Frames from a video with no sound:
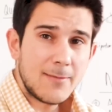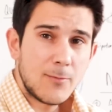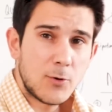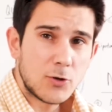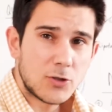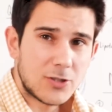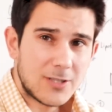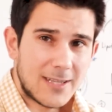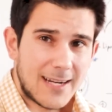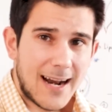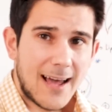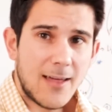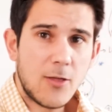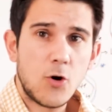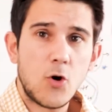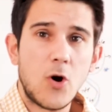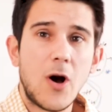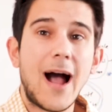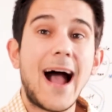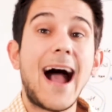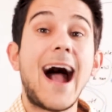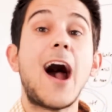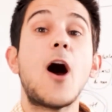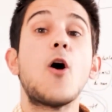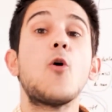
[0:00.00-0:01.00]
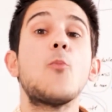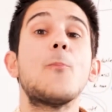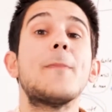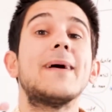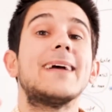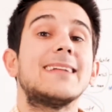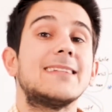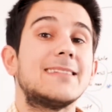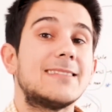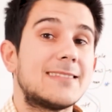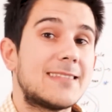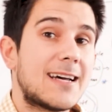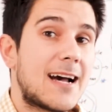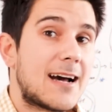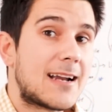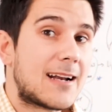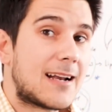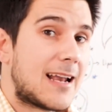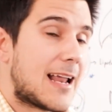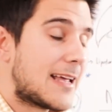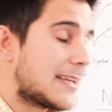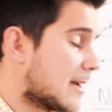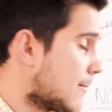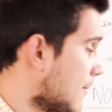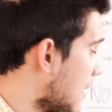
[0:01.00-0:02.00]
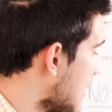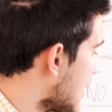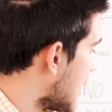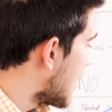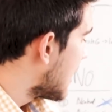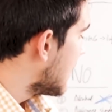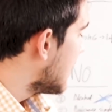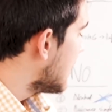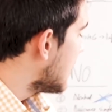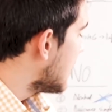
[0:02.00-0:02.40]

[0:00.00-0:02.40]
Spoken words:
has been shown to increase what